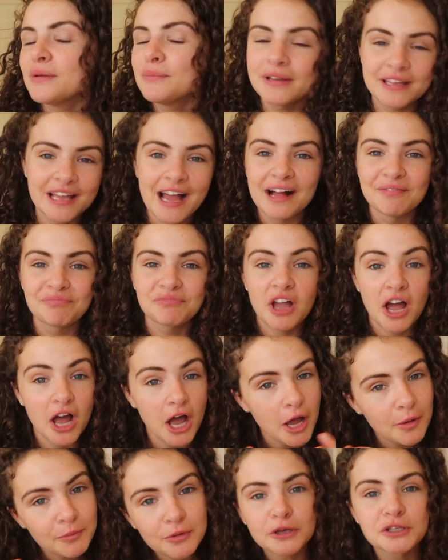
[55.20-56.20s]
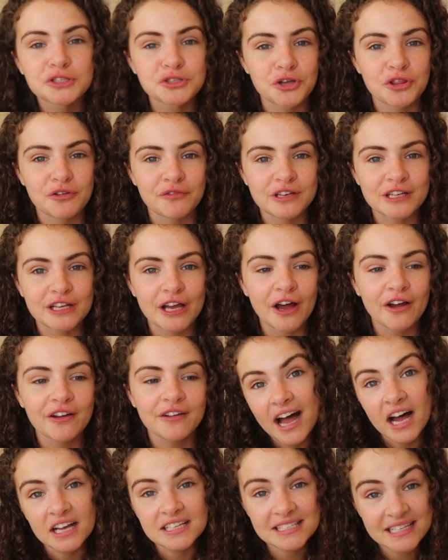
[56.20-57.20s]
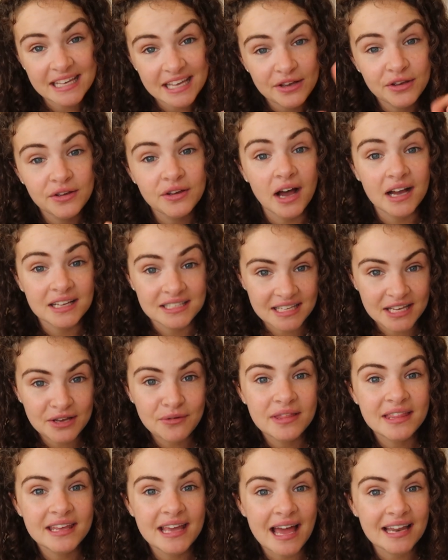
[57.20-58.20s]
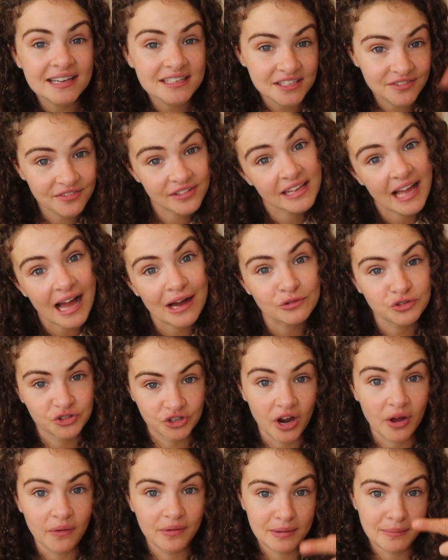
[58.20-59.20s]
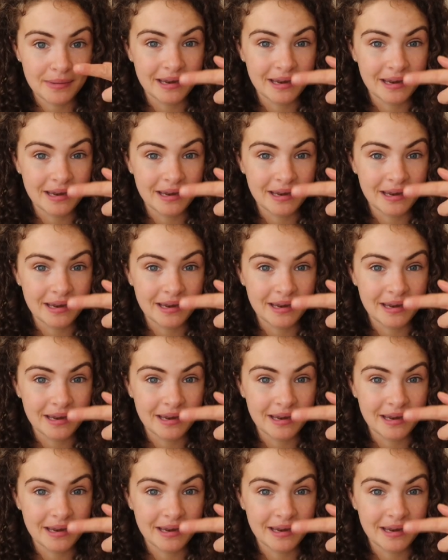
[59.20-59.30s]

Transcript: But yeah, I hope you enjoy the video. I'll see you at the end for the outro in a